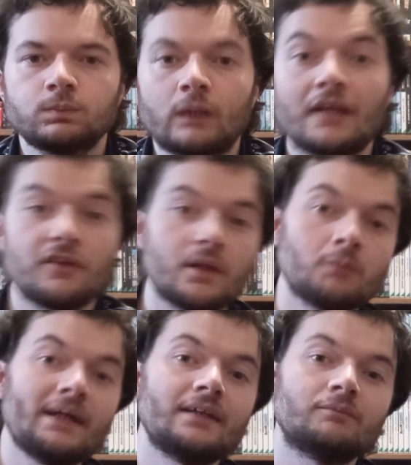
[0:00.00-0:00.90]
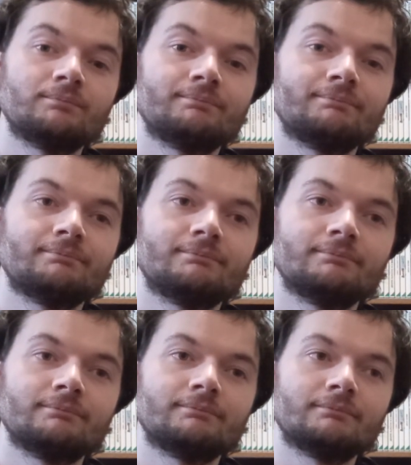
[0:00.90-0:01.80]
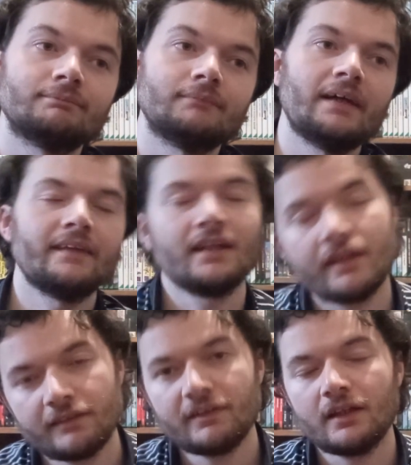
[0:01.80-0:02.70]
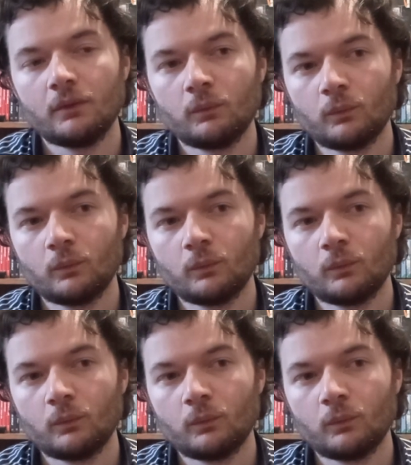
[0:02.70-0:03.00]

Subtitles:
and say goodbye. And then edit the video.